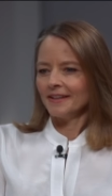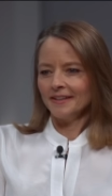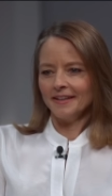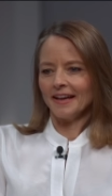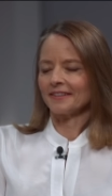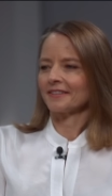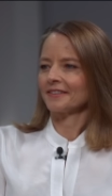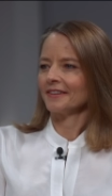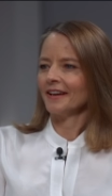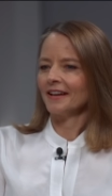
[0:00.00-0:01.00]

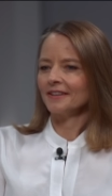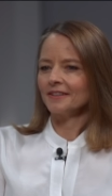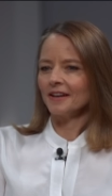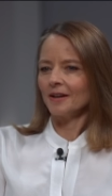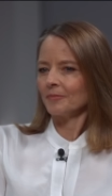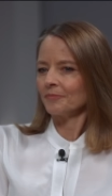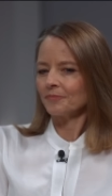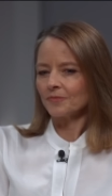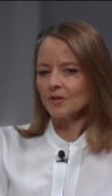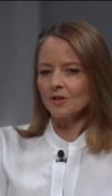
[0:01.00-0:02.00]
Yes, and um,
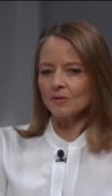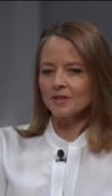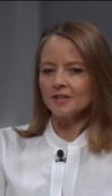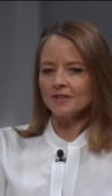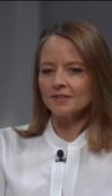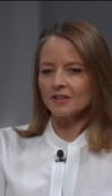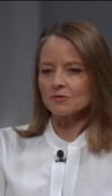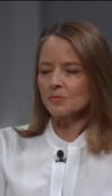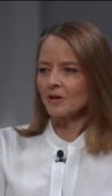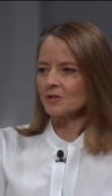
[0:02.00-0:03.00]
you know he
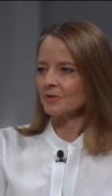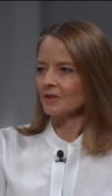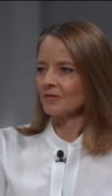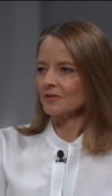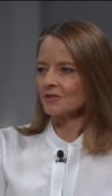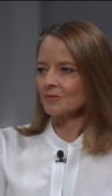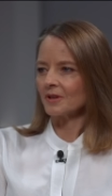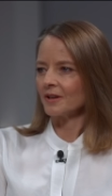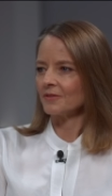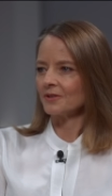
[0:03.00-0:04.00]
takes responsibility for his own
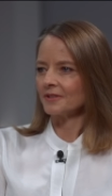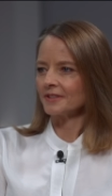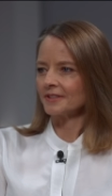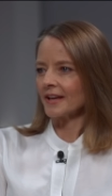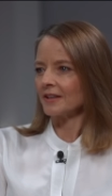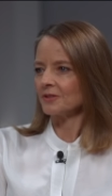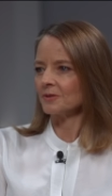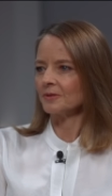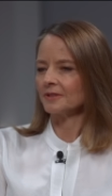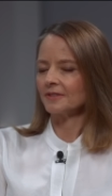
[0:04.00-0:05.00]
behavior, and he's had
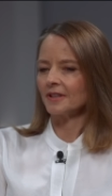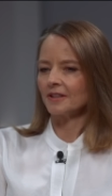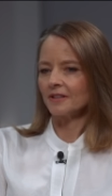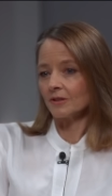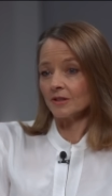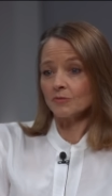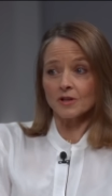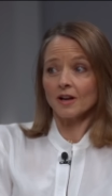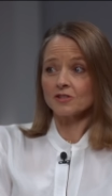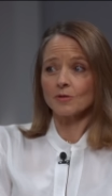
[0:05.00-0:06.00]
to, and, and he'll live with
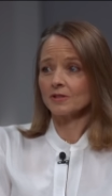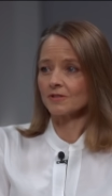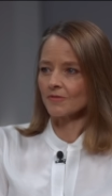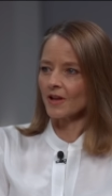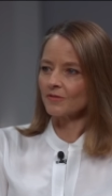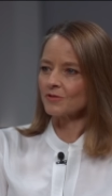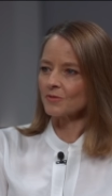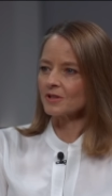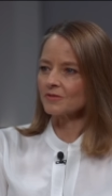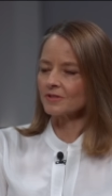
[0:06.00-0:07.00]
the consequences of that for
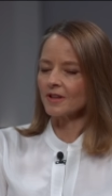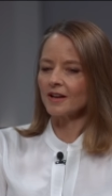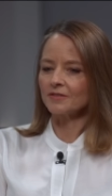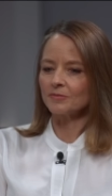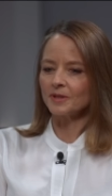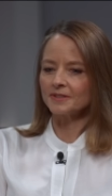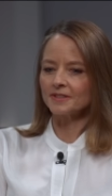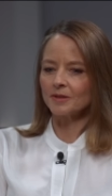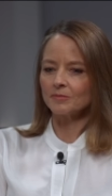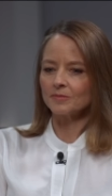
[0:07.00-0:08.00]
the rest of his life.
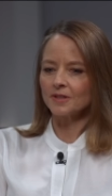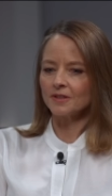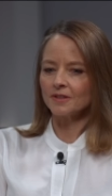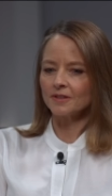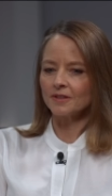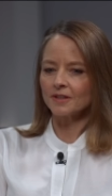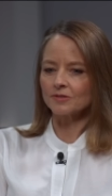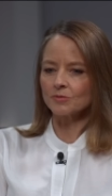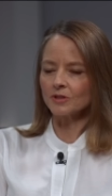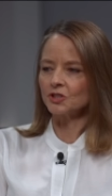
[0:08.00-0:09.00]
But um, he
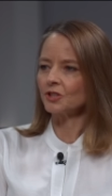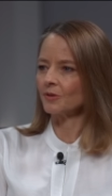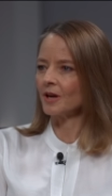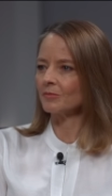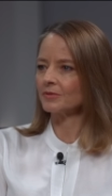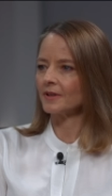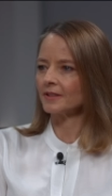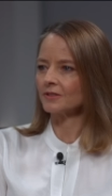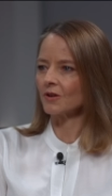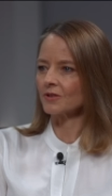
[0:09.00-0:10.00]
has really shown up
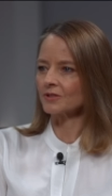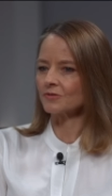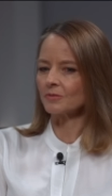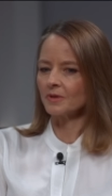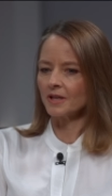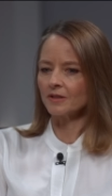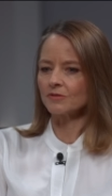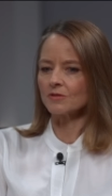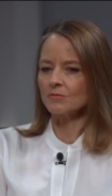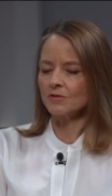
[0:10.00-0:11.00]
as an artist for me
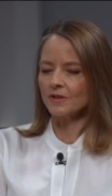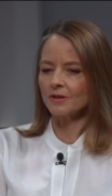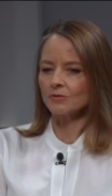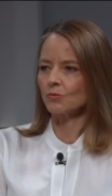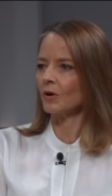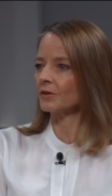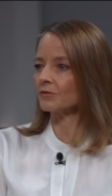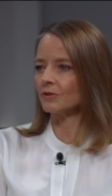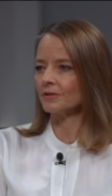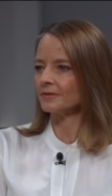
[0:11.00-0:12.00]
and for the movie. He was
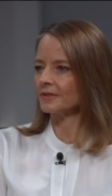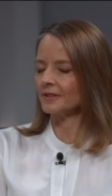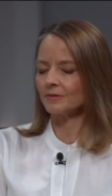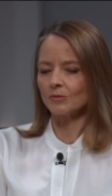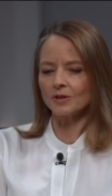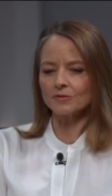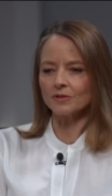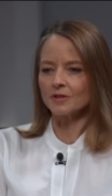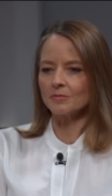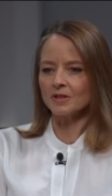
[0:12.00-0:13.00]
wonderful, uh,
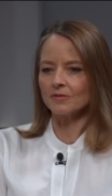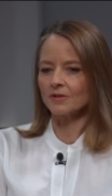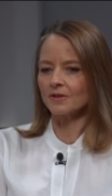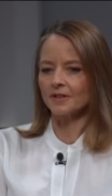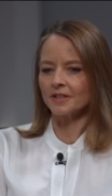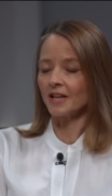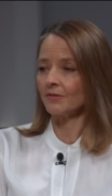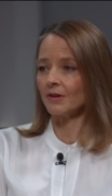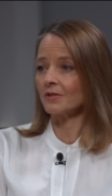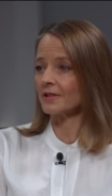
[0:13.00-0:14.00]
wonderful in The Beaver, and he
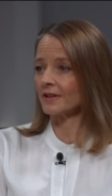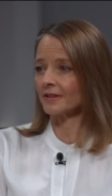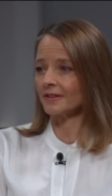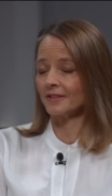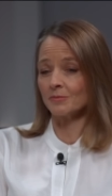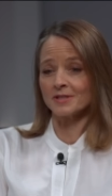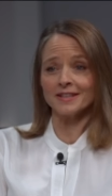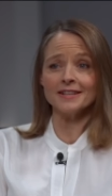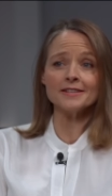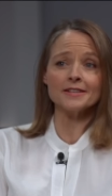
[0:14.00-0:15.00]
gave everything, and he was
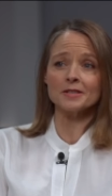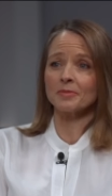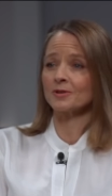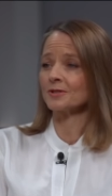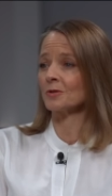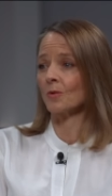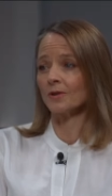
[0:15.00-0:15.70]
the easiest person in the